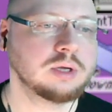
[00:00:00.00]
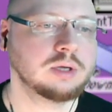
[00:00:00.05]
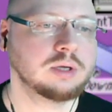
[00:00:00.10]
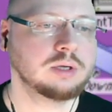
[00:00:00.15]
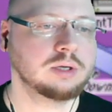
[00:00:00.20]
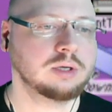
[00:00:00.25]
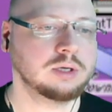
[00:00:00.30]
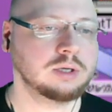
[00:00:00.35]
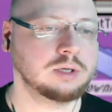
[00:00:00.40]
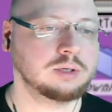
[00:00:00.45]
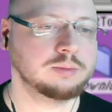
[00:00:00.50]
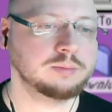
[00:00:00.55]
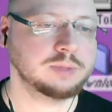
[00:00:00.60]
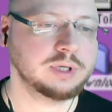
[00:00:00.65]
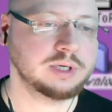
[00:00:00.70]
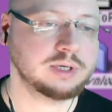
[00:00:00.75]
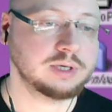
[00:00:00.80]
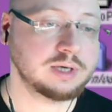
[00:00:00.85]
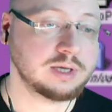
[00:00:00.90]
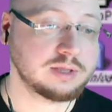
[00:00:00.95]

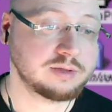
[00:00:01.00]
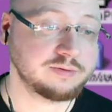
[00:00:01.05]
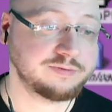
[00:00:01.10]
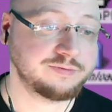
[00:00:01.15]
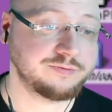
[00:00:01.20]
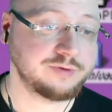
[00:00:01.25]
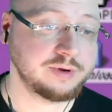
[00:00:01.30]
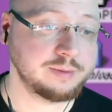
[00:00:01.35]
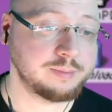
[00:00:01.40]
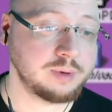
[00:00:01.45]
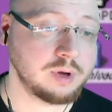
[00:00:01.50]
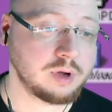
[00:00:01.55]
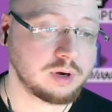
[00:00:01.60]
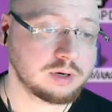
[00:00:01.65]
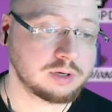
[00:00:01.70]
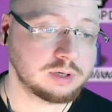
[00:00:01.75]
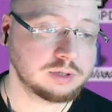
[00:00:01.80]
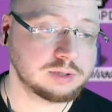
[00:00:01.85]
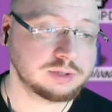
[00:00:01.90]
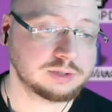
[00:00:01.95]
and another free
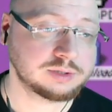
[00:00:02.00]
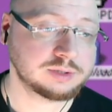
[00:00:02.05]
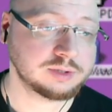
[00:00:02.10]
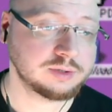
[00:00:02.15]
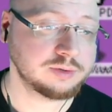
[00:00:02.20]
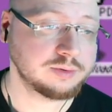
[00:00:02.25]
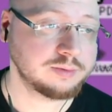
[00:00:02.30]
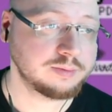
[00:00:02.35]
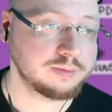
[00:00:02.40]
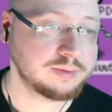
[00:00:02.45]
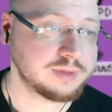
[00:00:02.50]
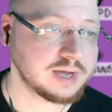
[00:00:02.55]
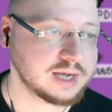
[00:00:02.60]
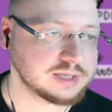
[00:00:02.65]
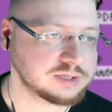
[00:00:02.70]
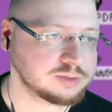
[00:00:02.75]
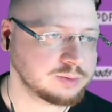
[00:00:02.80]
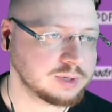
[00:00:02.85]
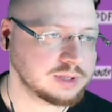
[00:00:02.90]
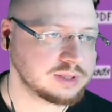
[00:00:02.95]
block. So
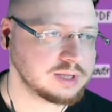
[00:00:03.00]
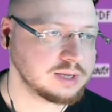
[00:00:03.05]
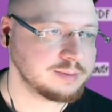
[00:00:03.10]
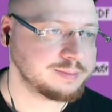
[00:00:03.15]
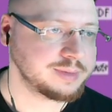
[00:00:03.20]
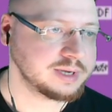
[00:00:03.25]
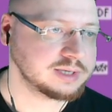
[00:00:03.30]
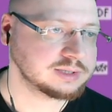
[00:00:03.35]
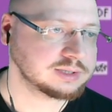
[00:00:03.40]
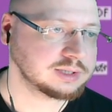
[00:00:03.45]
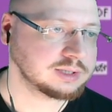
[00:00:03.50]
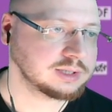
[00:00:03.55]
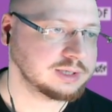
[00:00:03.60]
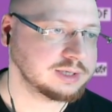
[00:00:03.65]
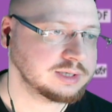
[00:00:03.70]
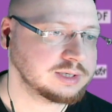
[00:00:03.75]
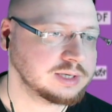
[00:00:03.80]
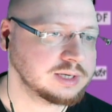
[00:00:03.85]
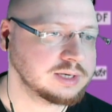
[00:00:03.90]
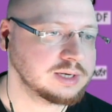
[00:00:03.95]
that's what they basically
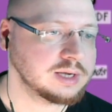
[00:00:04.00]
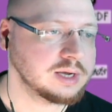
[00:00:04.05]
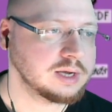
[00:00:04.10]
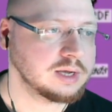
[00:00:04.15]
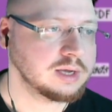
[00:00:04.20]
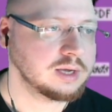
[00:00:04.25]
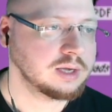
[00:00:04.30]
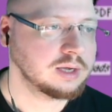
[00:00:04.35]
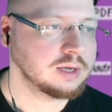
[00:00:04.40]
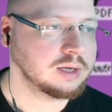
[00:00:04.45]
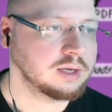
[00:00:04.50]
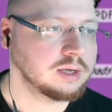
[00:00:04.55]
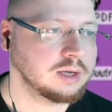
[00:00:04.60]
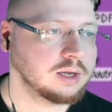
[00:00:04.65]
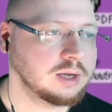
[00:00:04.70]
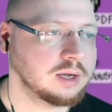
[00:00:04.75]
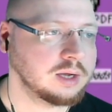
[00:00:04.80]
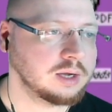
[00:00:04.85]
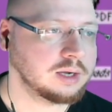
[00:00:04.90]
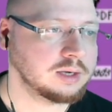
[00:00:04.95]
did.
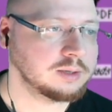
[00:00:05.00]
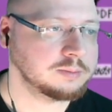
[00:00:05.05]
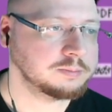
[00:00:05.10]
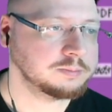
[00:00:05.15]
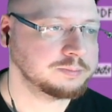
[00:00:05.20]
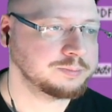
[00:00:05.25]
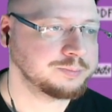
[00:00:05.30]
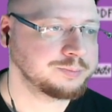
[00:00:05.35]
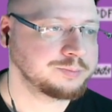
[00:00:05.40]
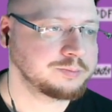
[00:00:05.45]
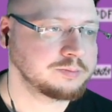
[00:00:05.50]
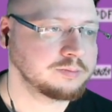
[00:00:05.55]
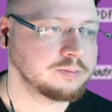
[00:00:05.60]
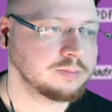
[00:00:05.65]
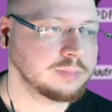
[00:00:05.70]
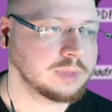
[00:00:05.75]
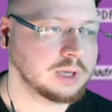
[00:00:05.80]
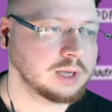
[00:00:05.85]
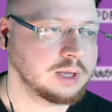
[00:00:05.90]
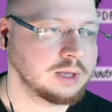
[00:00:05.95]
And
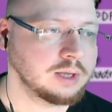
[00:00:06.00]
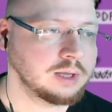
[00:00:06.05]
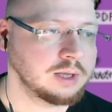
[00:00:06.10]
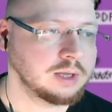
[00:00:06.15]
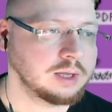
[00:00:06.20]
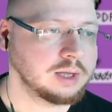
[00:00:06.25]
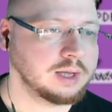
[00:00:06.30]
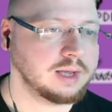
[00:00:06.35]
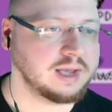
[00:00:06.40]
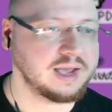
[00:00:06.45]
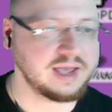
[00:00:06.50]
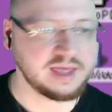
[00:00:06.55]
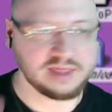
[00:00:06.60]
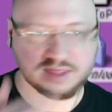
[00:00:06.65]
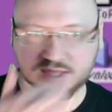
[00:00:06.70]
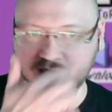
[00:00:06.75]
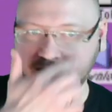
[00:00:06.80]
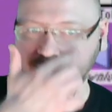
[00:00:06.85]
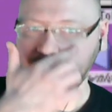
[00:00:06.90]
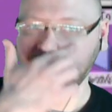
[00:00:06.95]

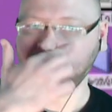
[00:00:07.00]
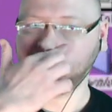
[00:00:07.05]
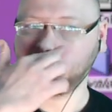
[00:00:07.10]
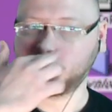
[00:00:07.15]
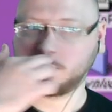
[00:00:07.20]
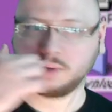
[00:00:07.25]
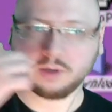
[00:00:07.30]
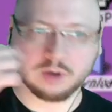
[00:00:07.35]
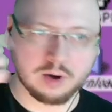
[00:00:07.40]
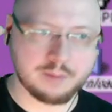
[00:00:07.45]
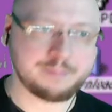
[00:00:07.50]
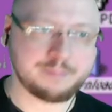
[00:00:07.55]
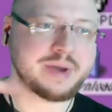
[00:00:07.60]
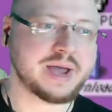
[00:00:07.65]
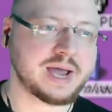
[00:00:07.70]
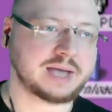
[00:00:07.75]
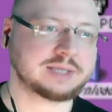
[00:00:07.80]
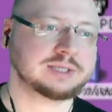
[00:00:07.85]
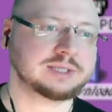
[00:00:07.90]
then compact